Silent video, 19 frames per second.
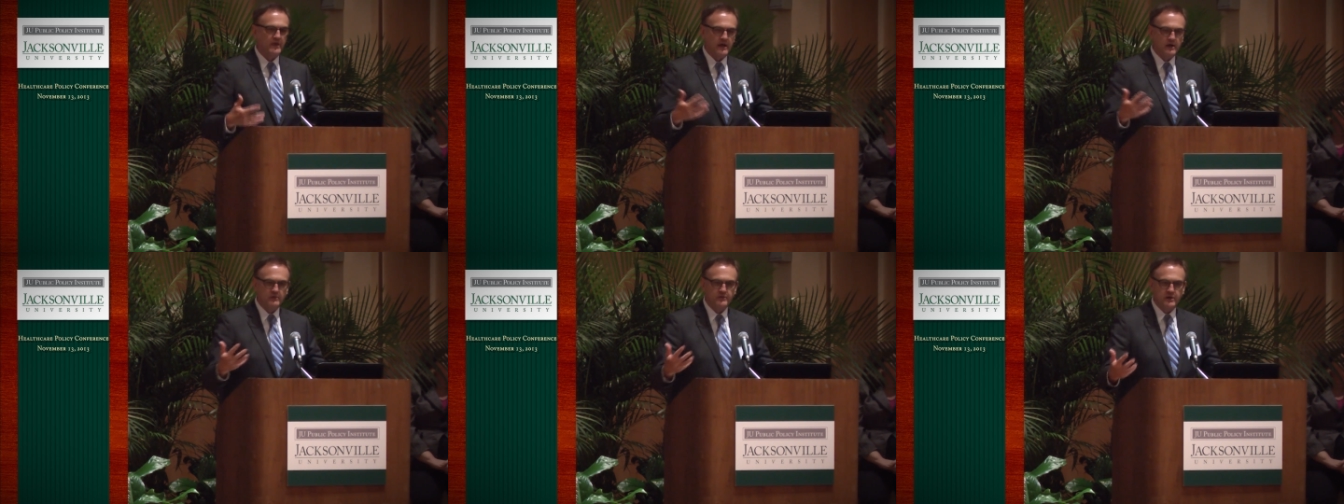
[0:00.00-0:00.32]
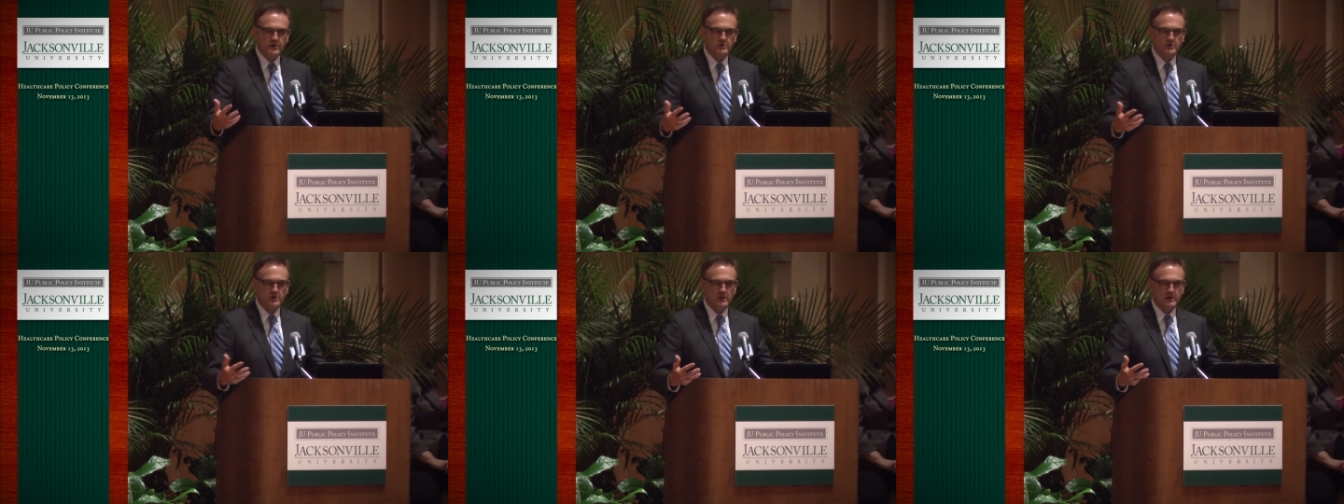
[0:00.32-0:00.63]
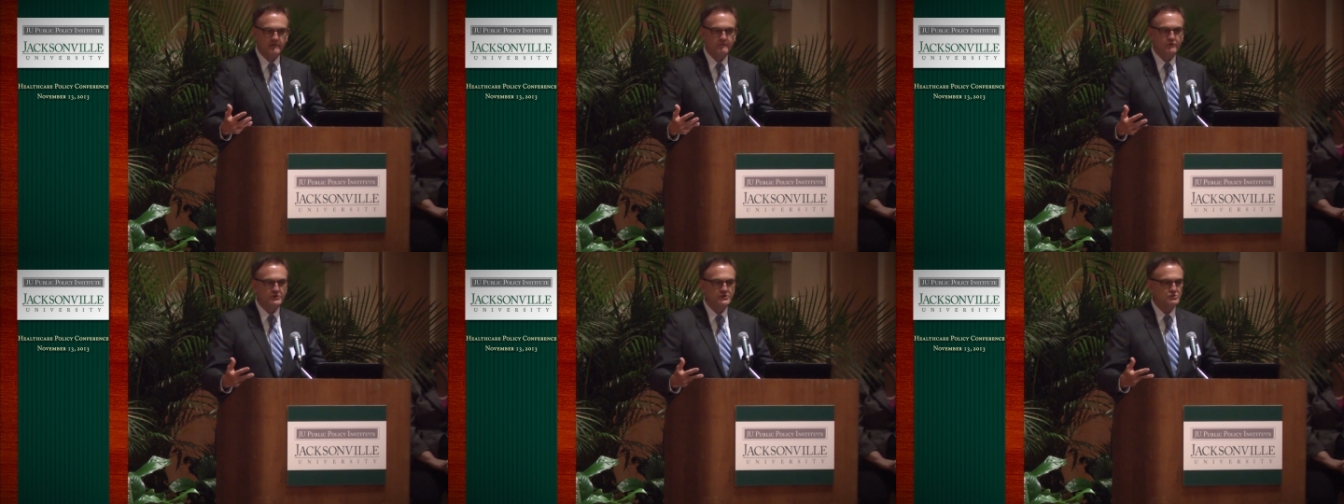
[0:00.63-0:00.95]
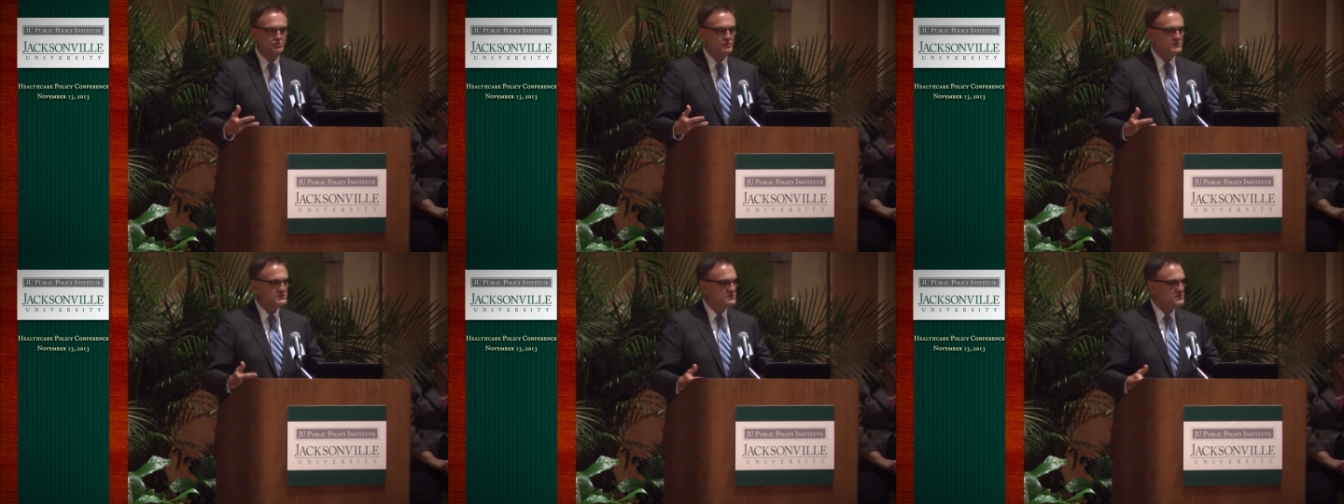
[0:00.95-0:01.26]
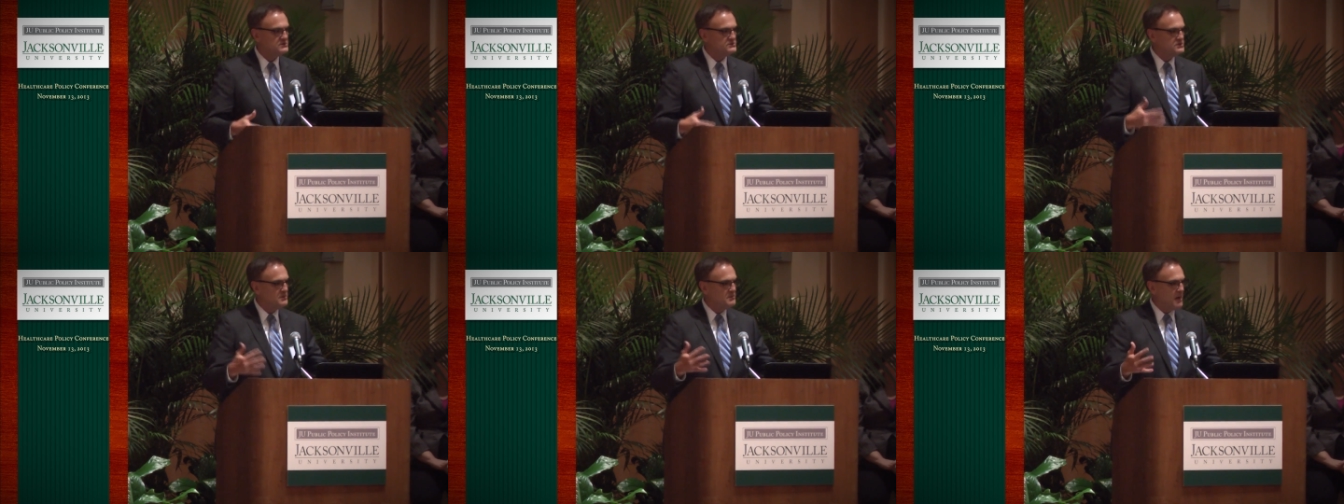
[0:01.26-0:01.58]
the healthcare delivery
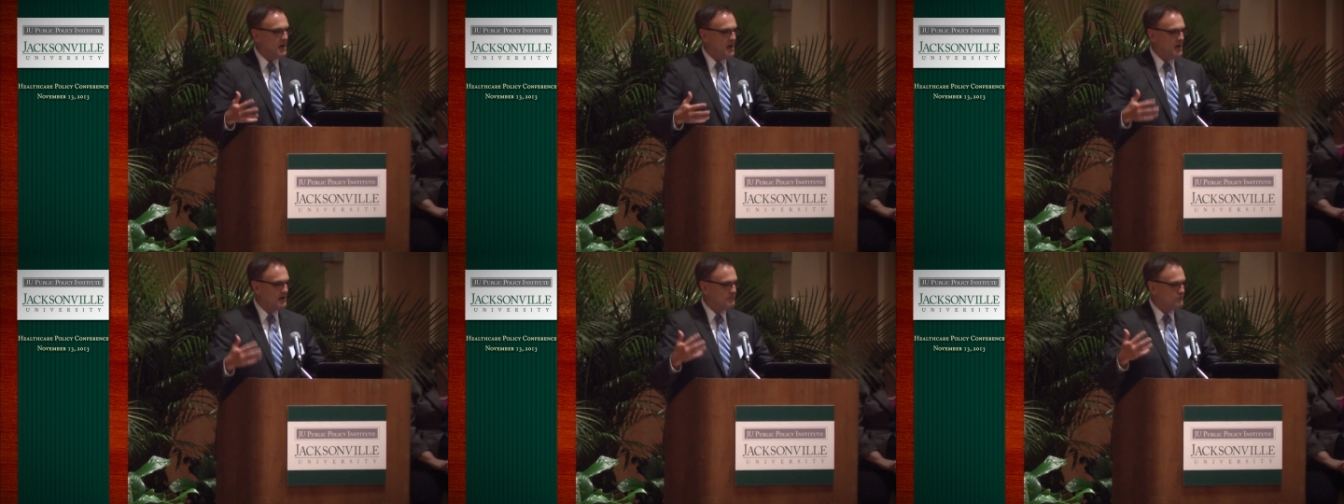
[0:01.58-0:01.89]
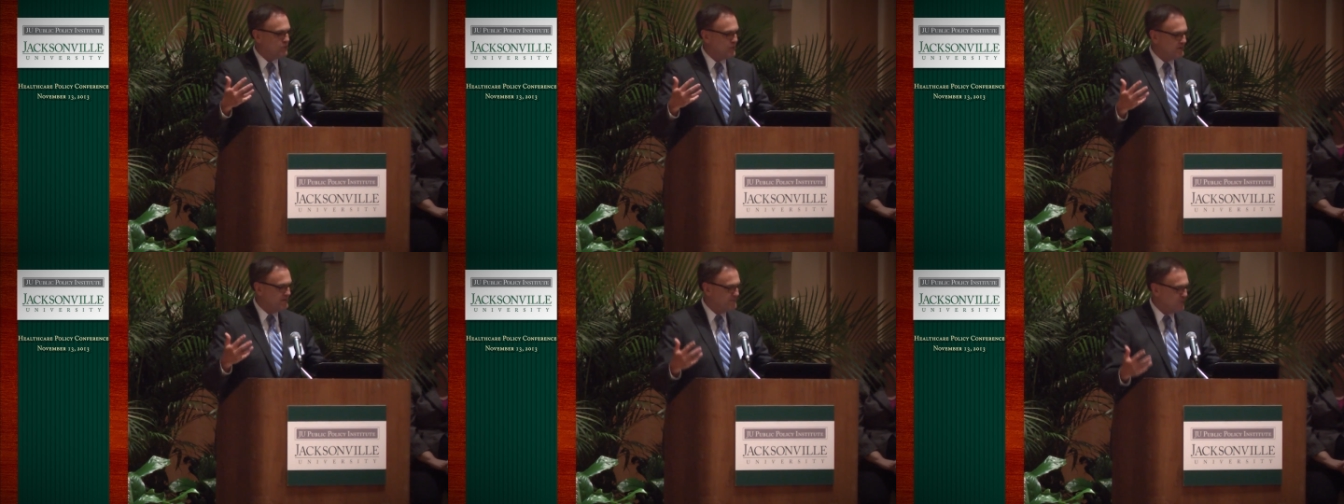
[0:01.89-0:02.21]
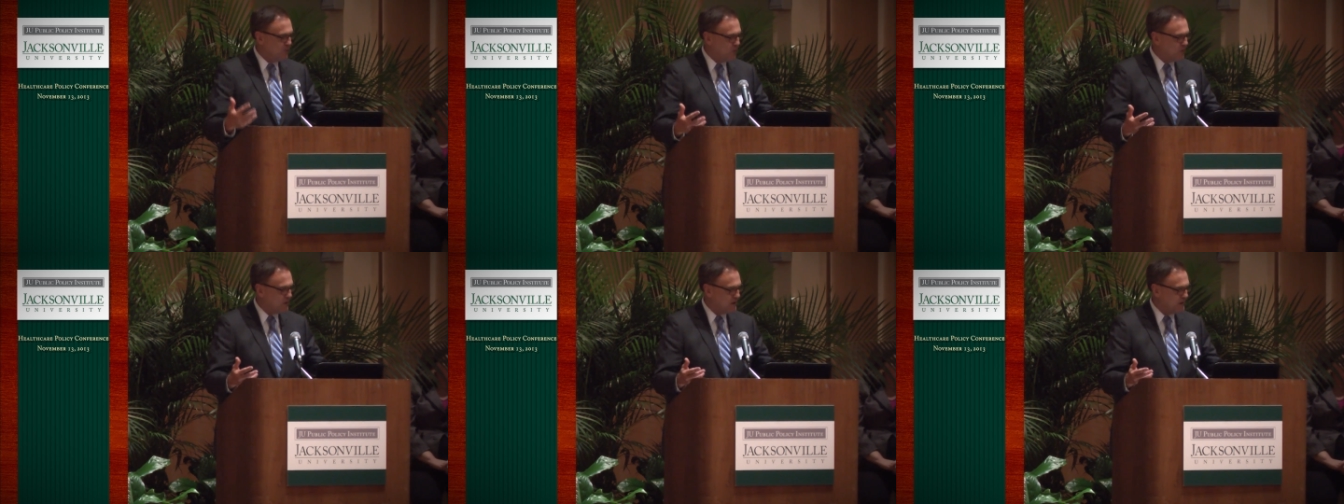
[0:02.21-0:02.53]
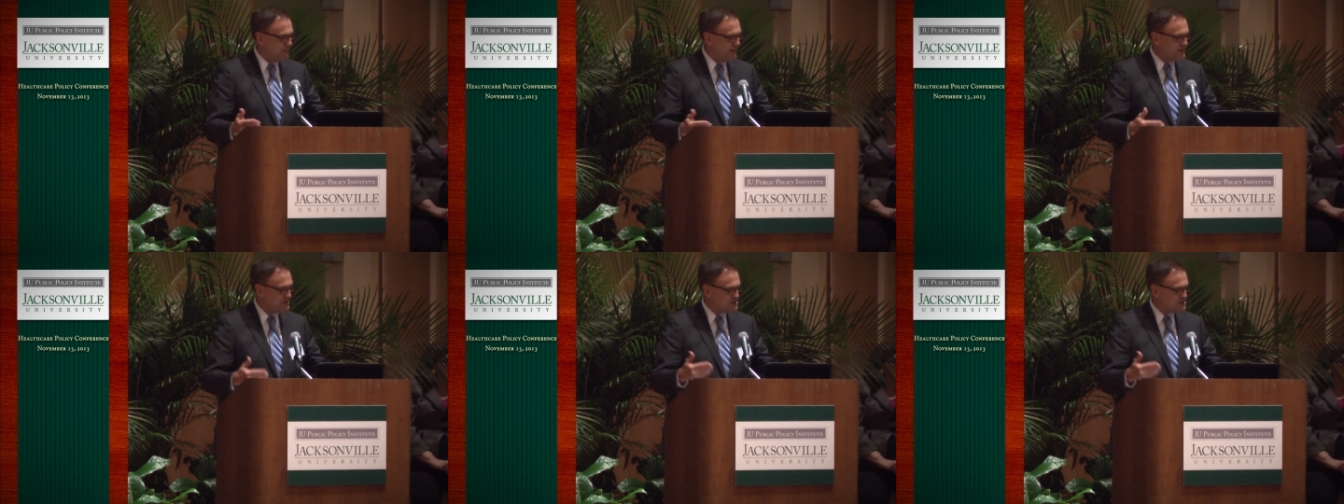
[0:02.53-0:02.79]
system of reform,